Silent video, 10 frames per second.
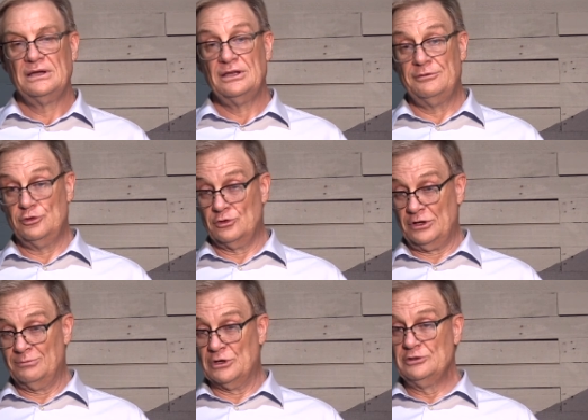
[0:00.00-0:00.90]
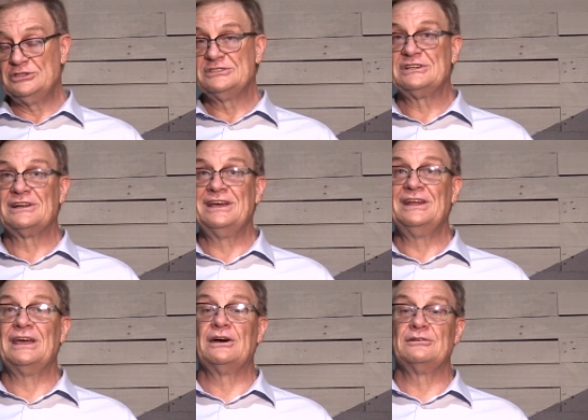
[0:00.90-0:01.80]
If your emotions are
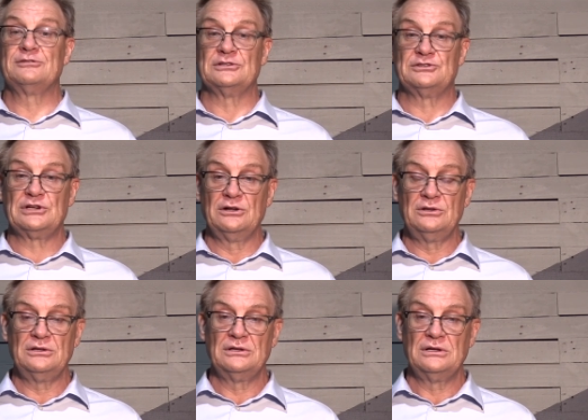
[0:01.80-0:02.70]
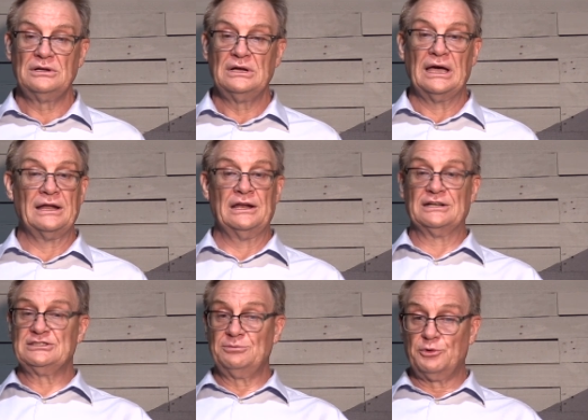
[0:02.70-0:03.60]
getting out of control and
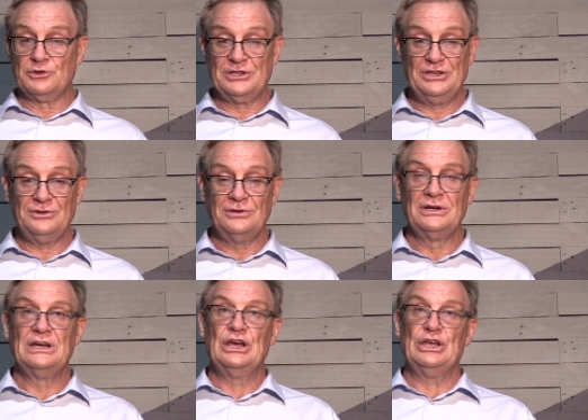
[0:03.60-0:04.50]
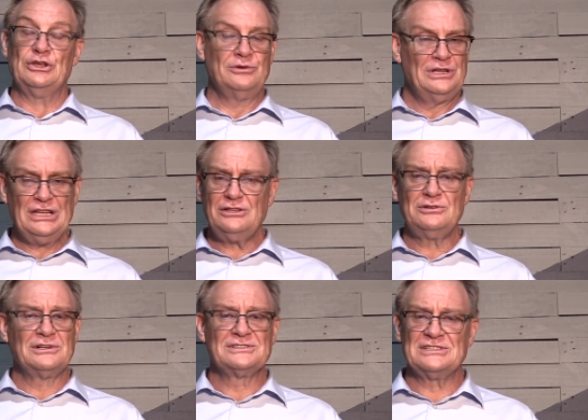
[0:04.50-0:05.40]
not supporting you, you need to
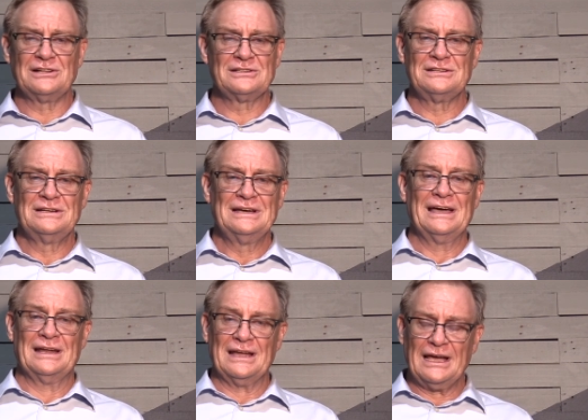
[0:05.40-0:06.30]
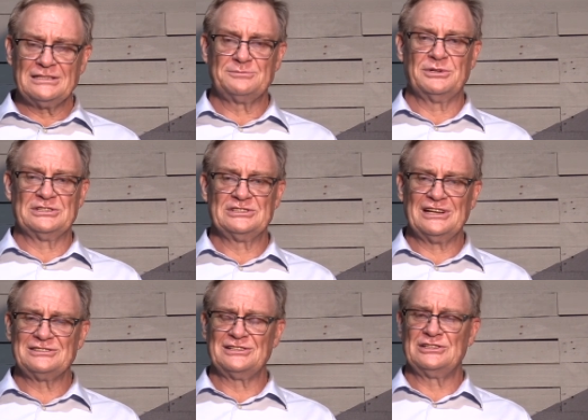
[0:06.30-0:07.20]
consult an expert
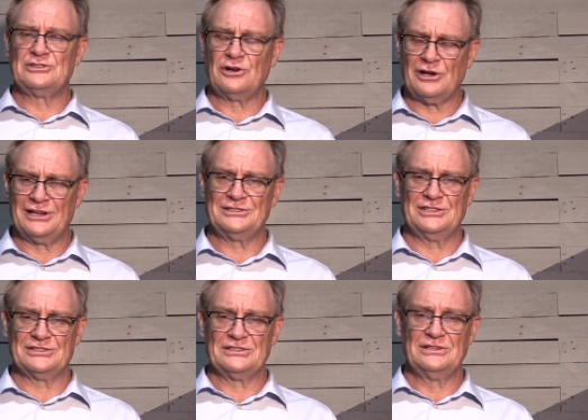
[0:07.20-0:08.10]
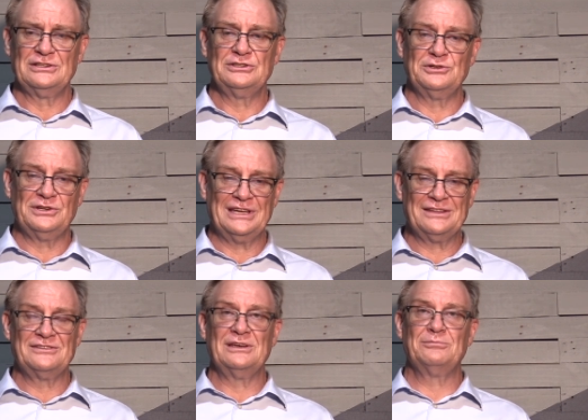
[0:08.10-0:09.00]
such as a psychologist to
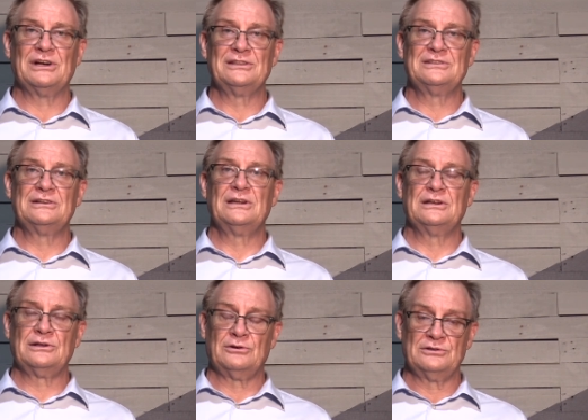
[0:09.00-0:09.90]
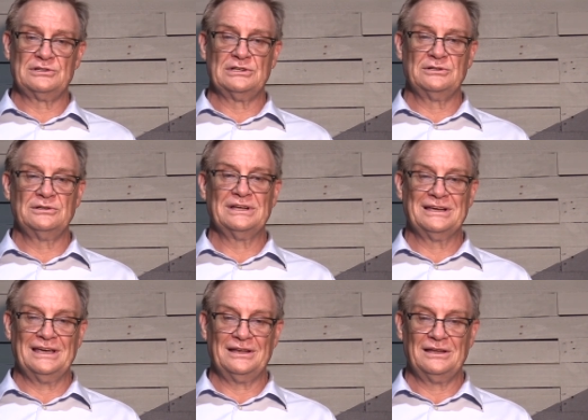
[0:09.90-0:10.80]
get them under control again.